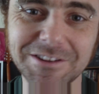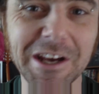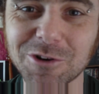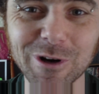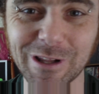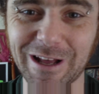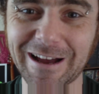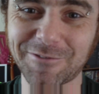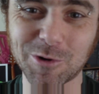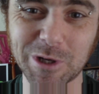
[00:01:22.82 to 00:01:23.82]
Dead or
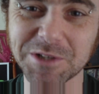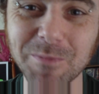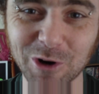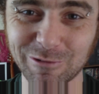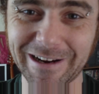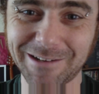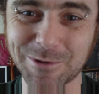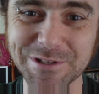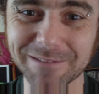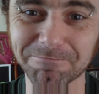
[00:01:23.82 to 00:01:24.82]
alive, I wish Maureen
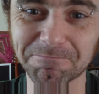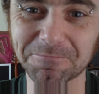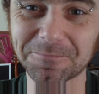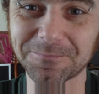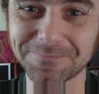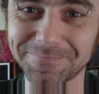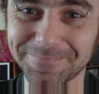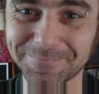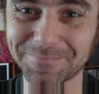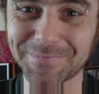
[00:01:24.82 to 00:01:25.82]
was
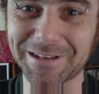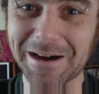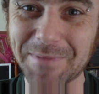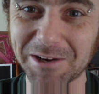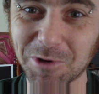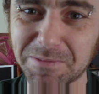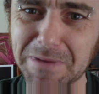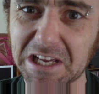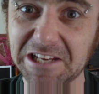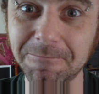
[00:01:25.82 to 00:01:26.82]
coming with
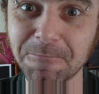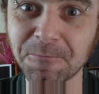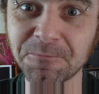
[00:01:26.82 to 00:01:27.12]
me.